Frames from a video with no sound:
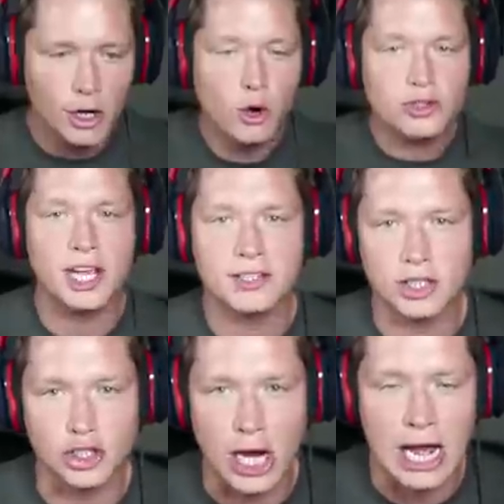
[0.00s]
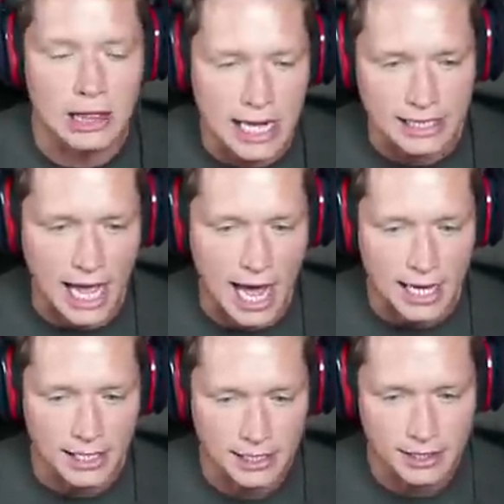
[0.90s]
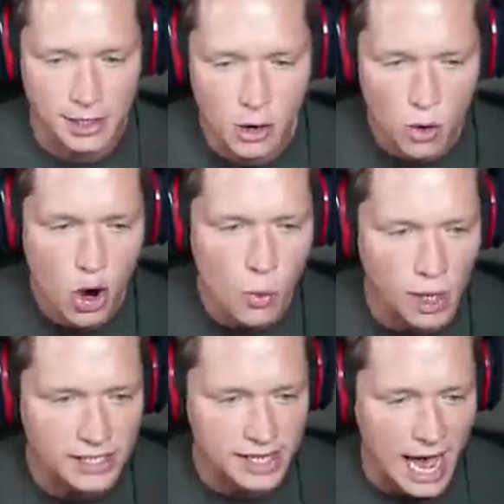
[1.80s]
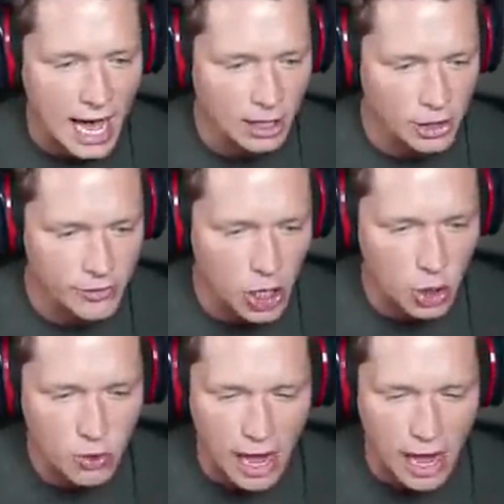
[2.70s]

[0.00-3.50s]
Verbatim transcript: Who takes a shot like that? Who was that? I don't even know who